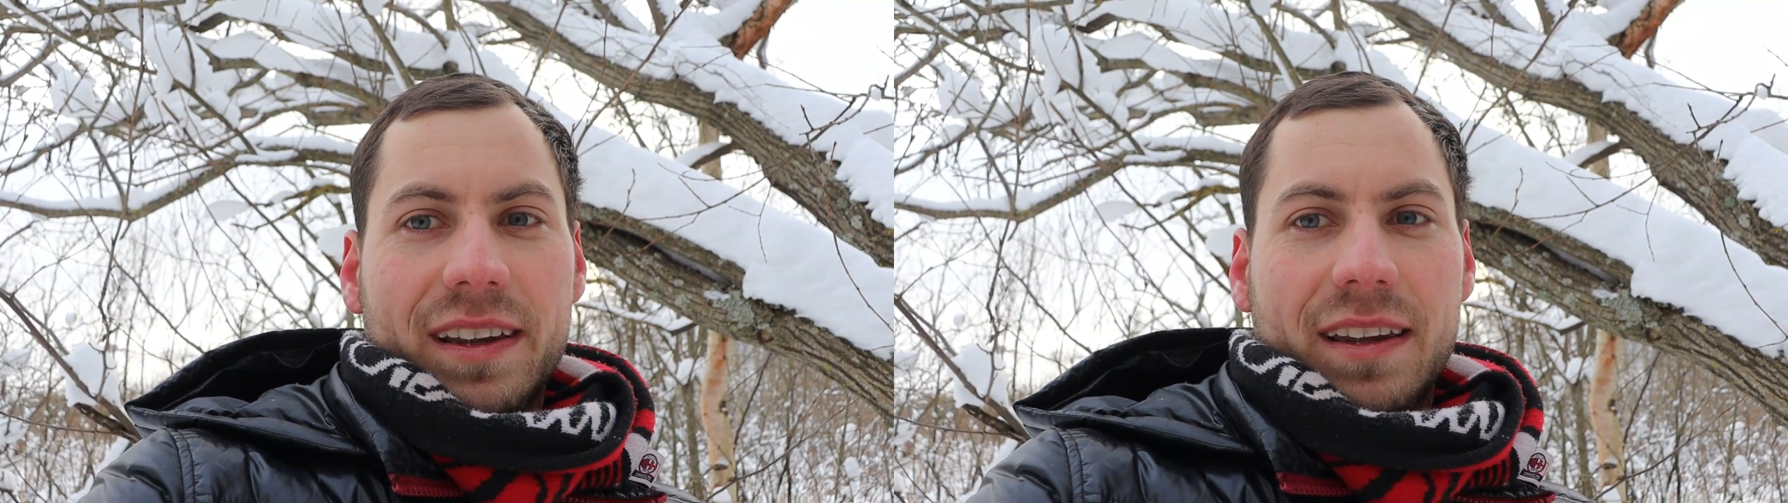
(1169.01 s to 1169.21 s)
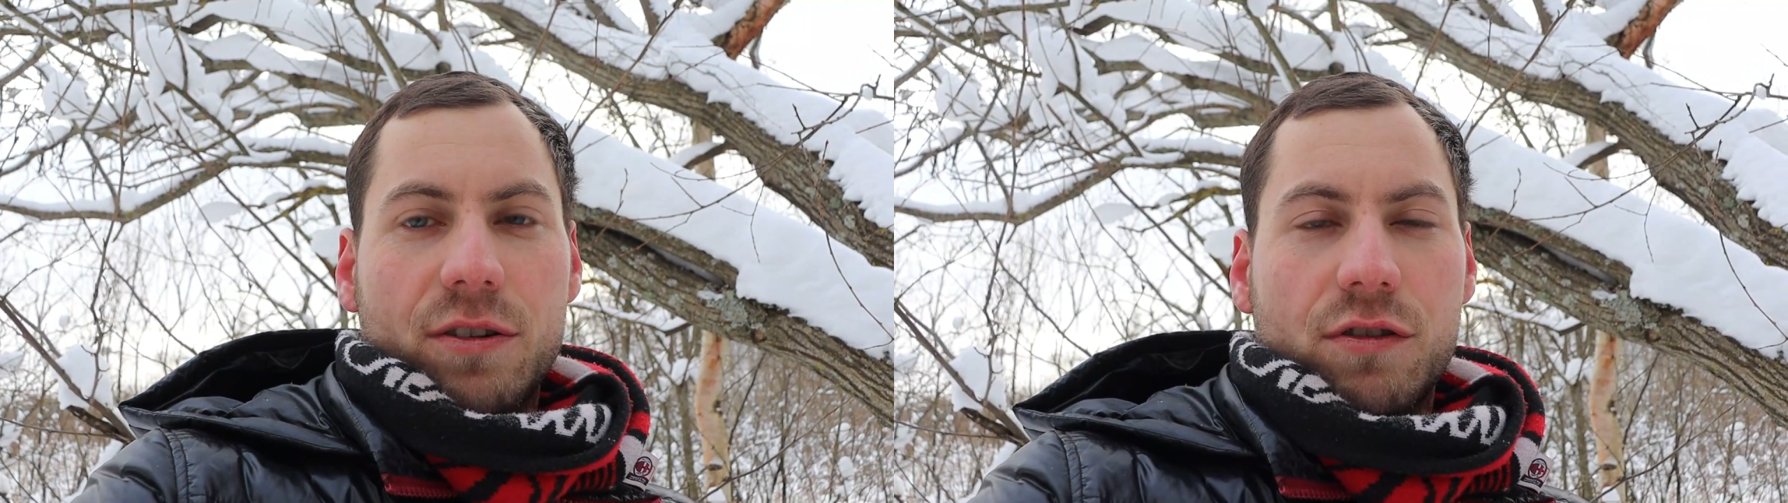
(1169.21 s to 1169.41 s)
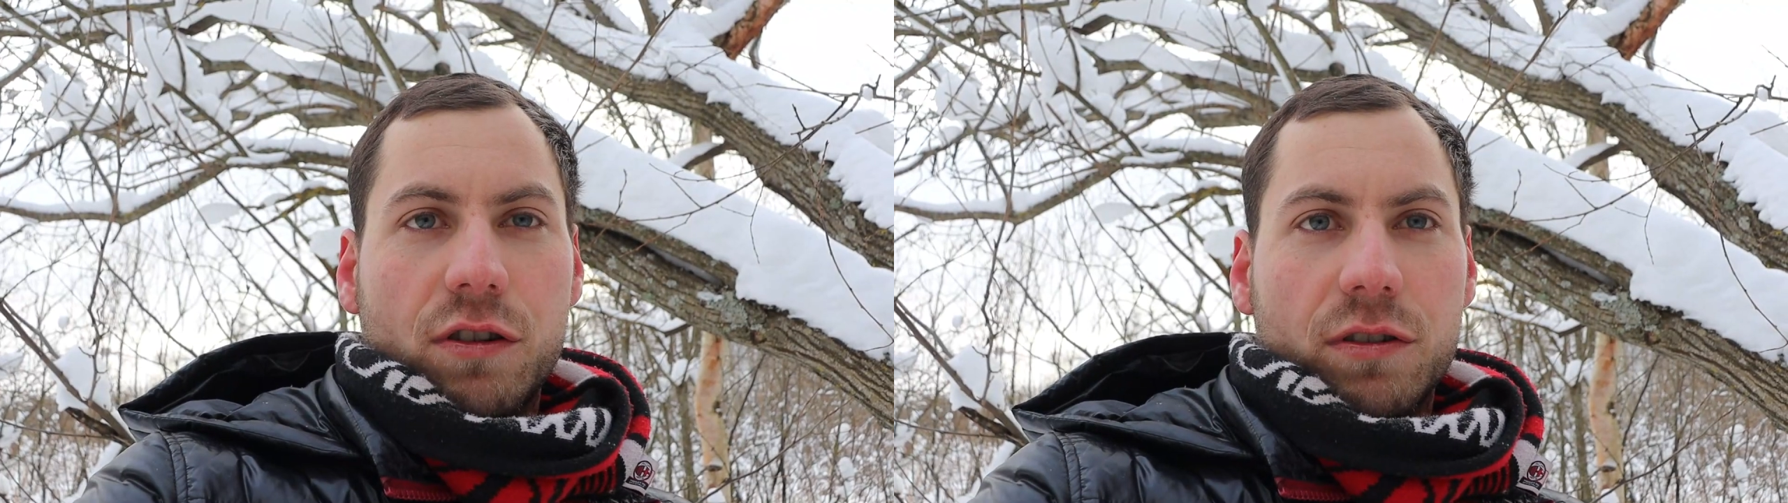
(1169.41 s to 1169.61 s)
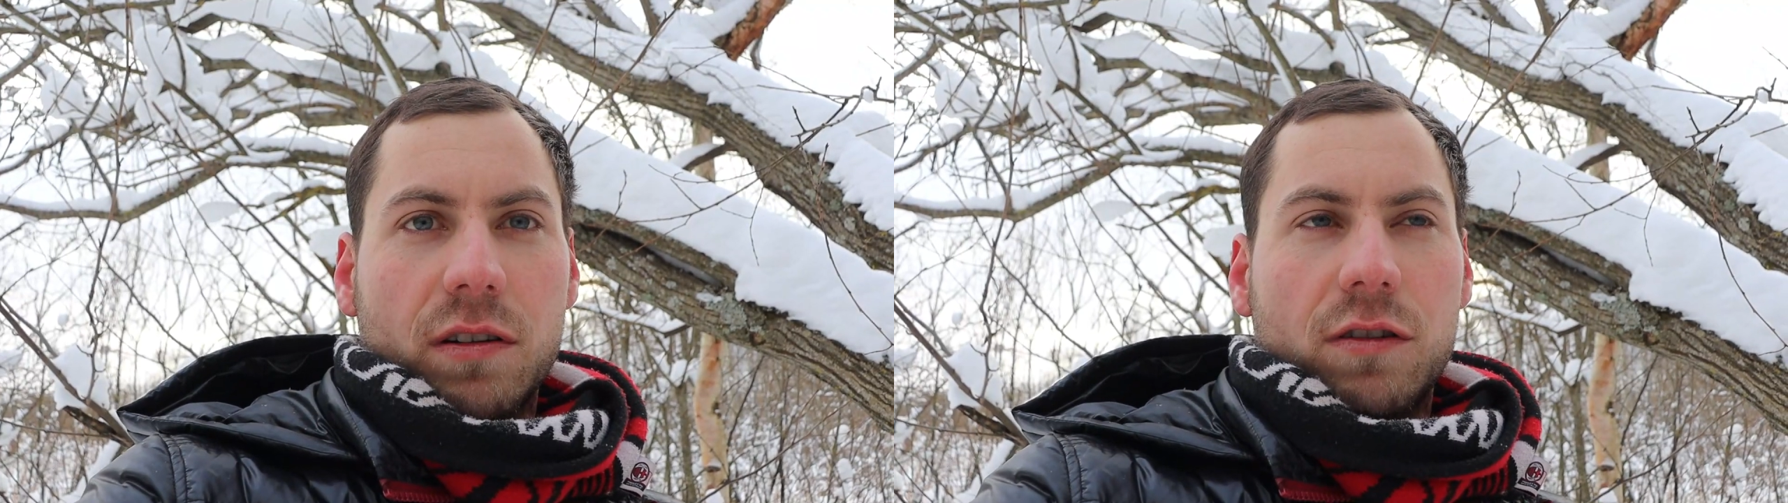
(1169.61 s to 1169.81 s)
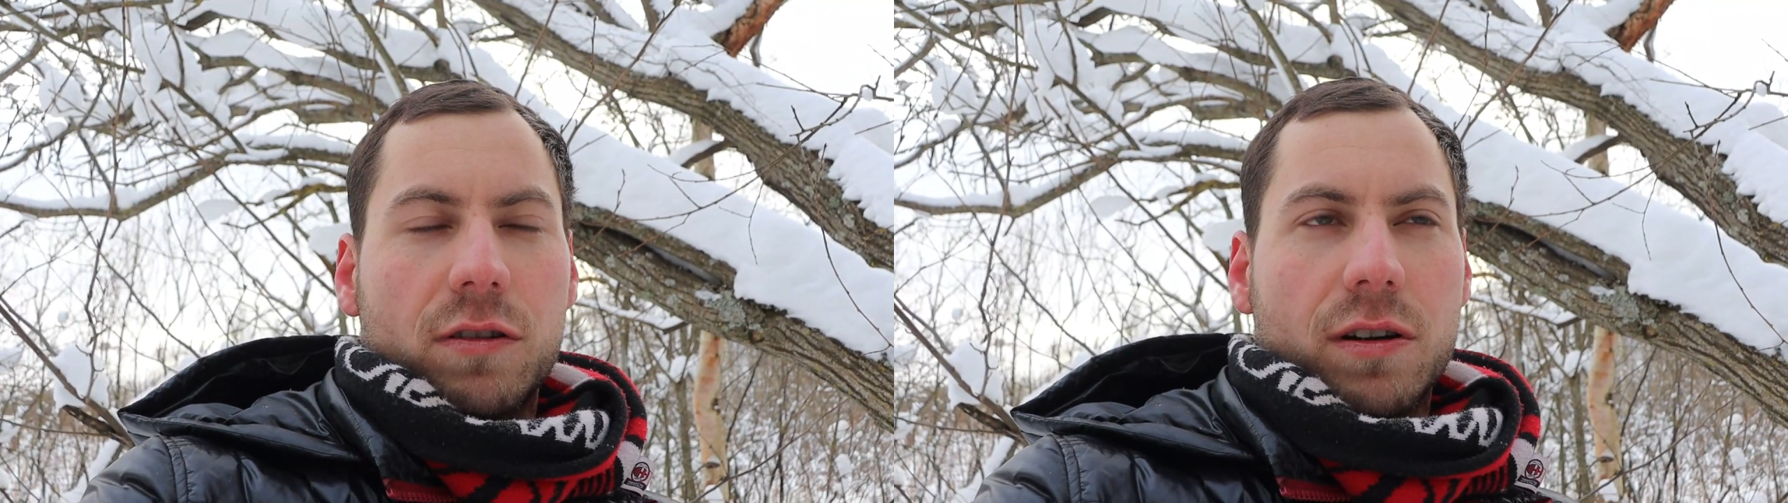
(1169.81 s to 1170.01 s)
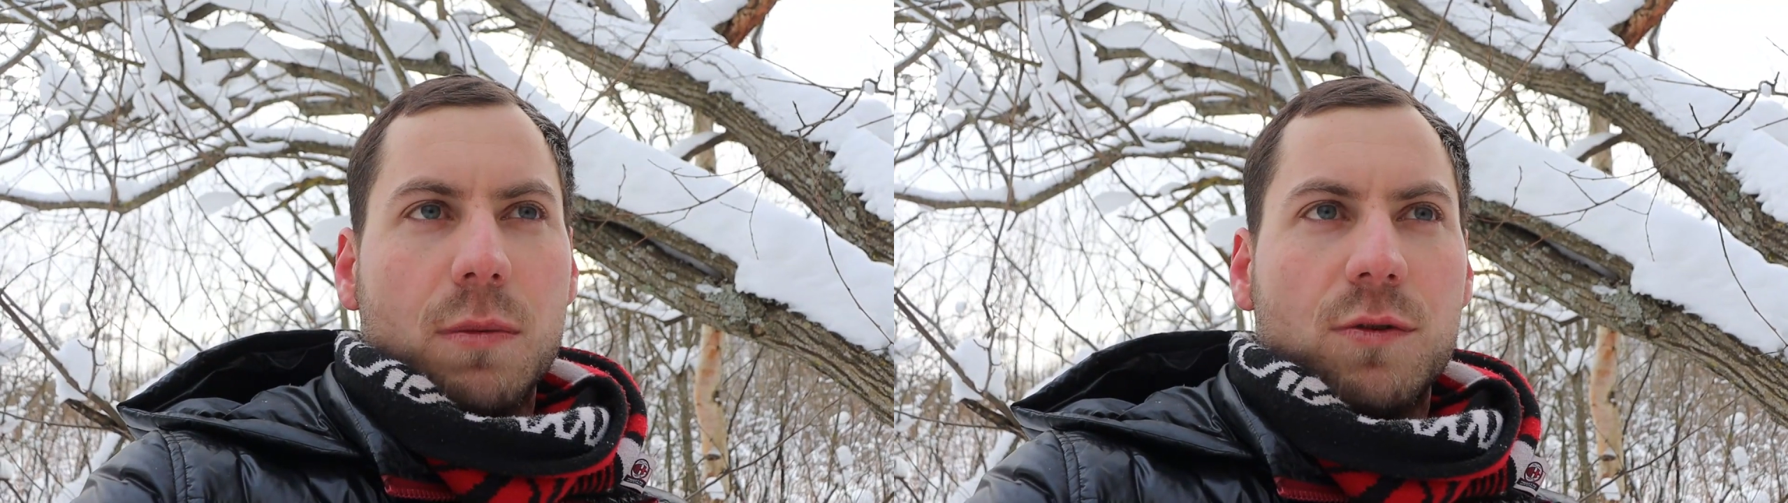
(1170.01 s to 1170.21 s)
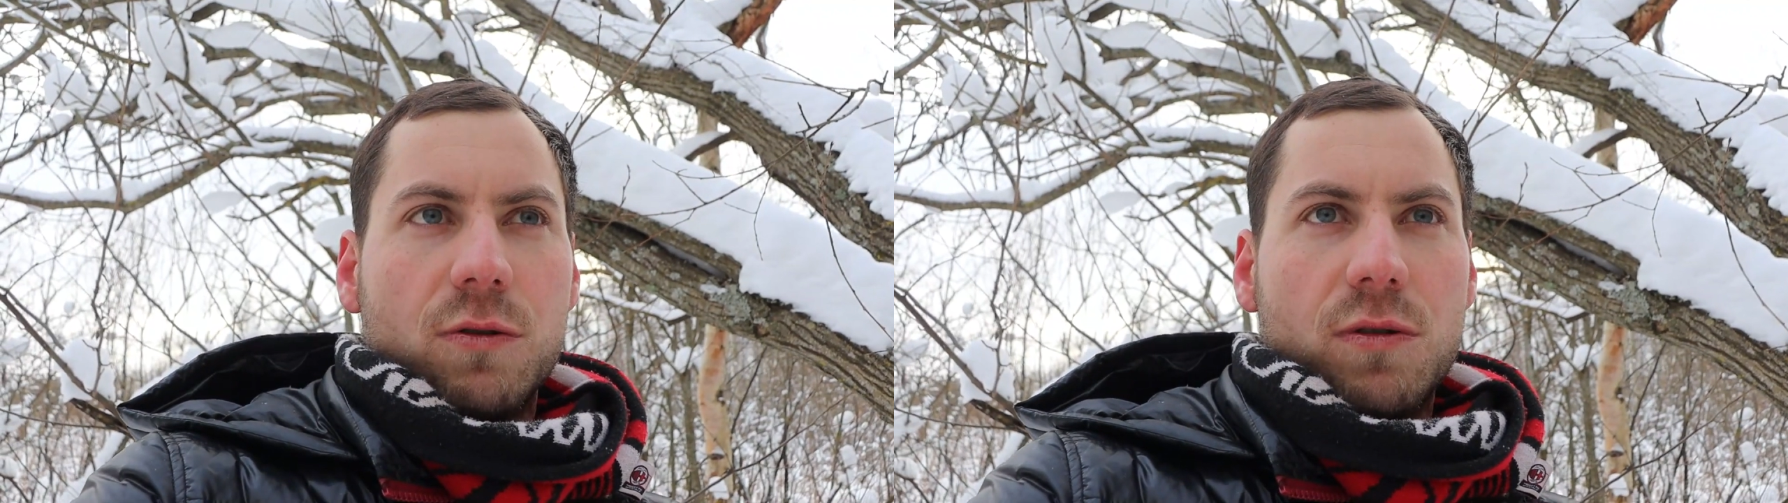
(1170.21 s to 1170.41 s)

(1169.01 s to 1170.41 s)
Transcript: there's no conscription,